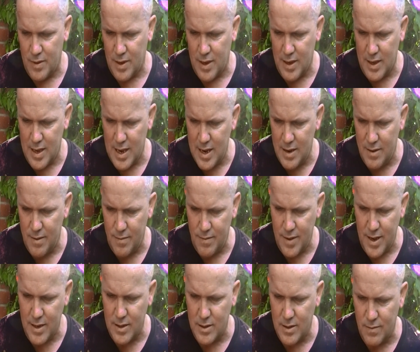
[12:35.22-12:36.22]
again
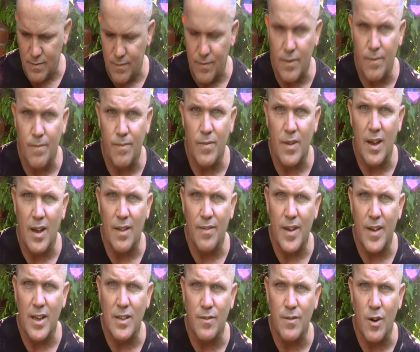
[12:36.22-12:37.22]
thanks
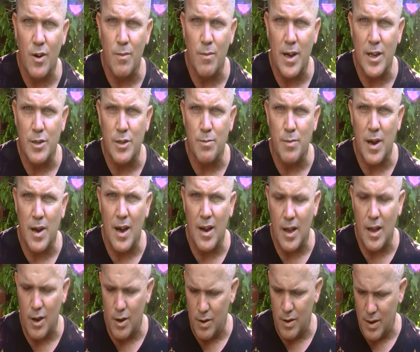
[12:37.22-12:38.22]
thanks very much
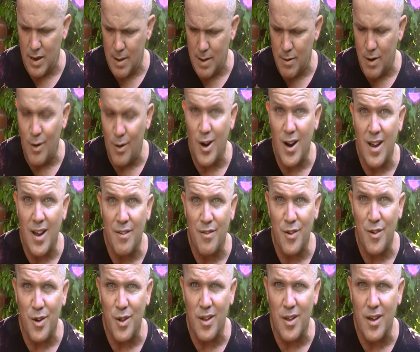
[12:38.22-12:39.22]
Marlo MRA
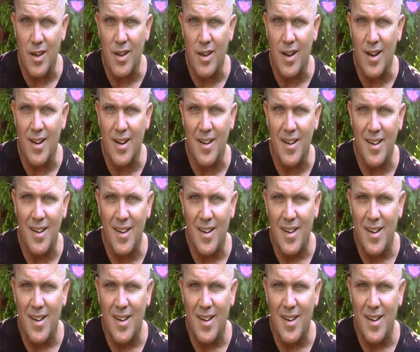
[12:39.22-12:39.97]
for the, uh,